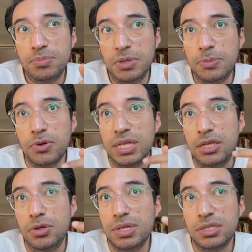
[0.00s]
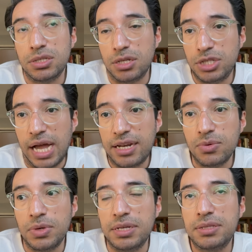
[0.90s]
people that you can start
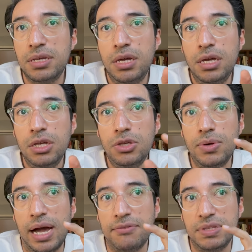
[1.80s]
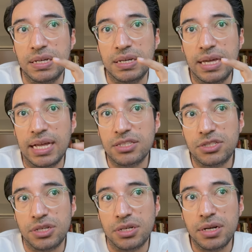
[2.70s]
chatting with you have to
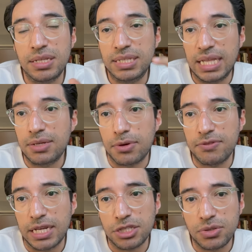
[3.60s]
answer a daily reflection